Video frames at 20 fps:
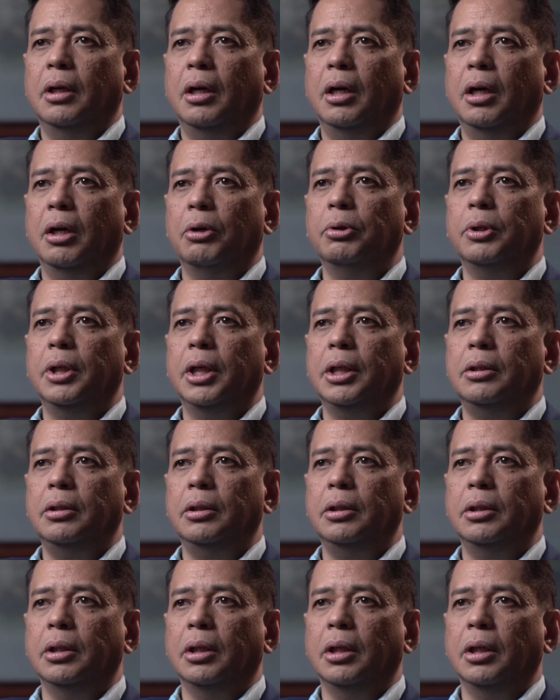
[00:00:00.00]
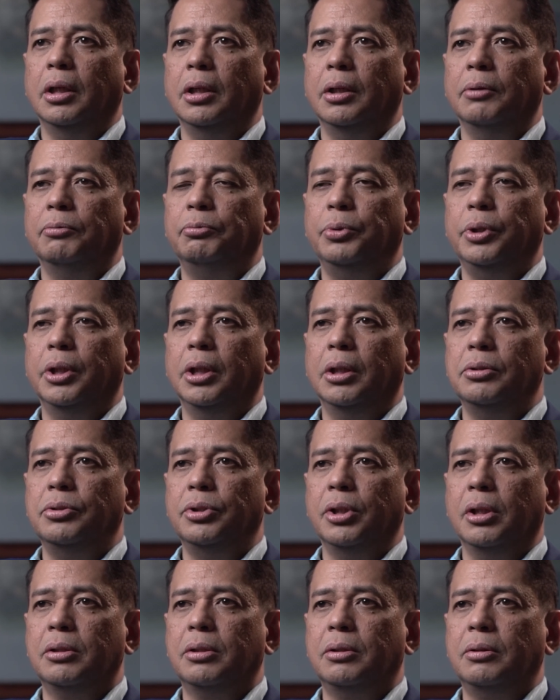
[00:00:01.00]
a good idea if we had
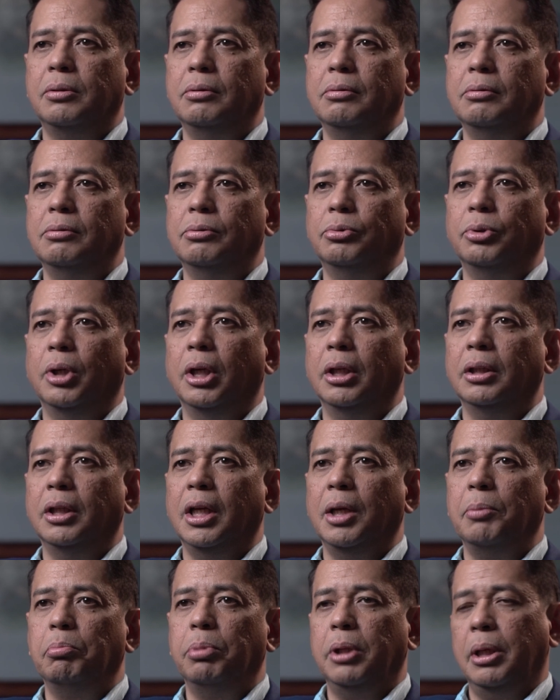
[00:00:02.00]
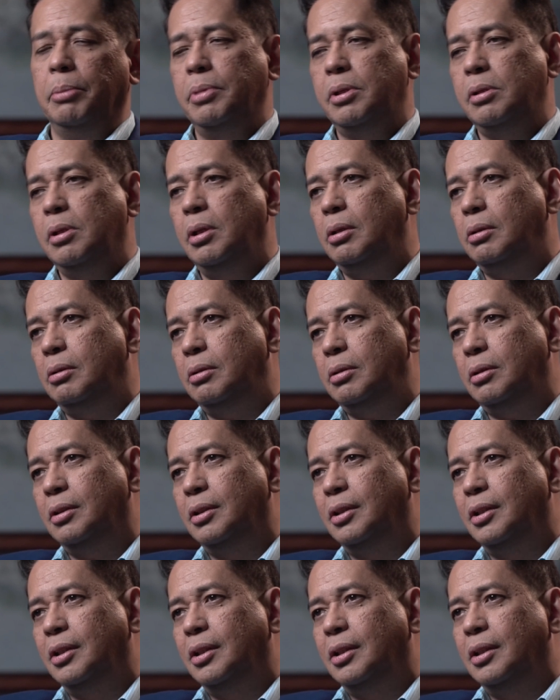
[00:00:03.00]
just run a plebiscite
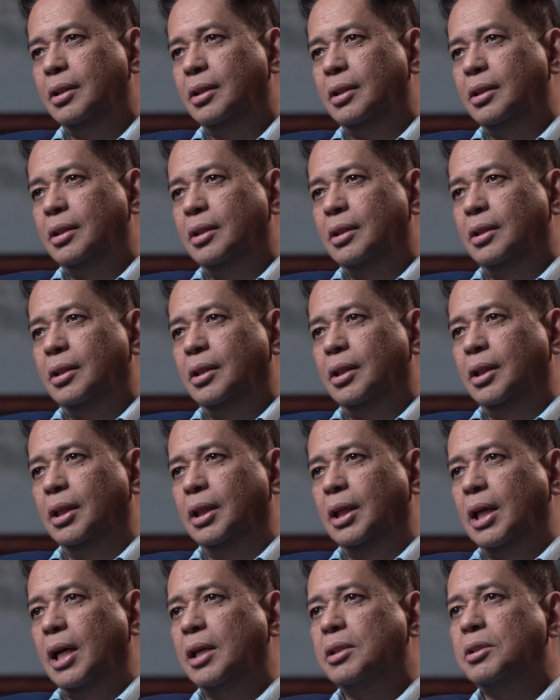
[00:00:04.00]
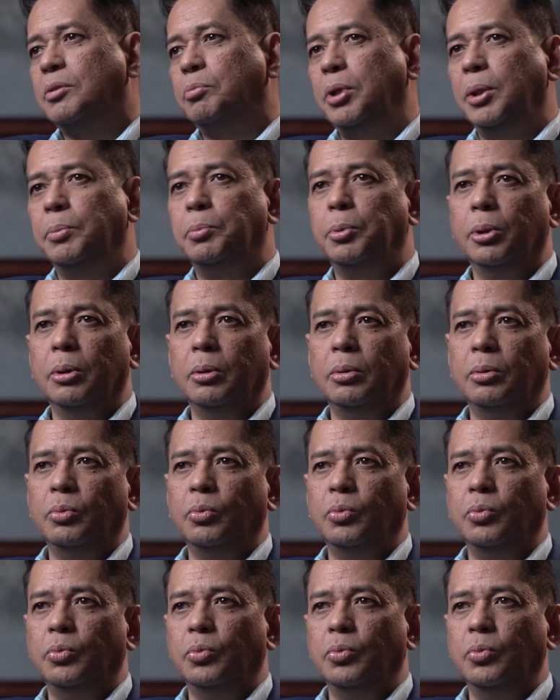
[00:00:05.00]
and asked
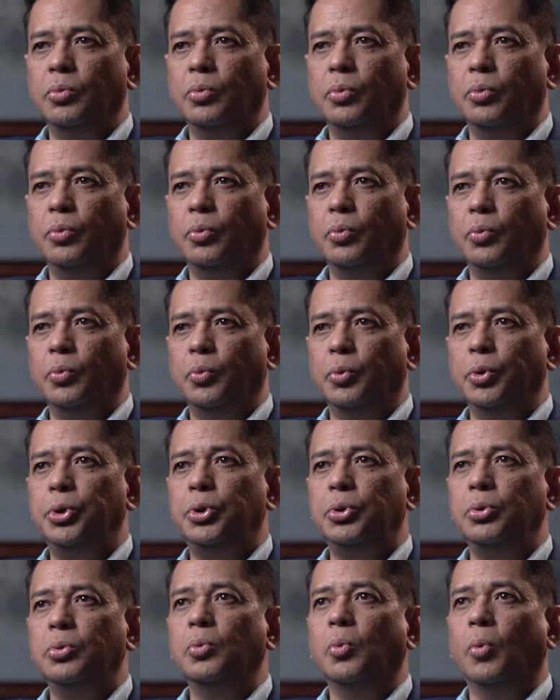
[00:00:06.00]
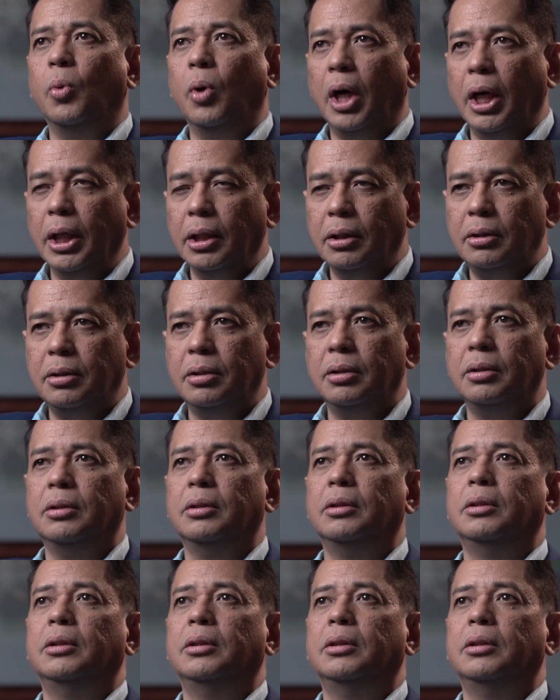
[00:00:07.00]
people, would you want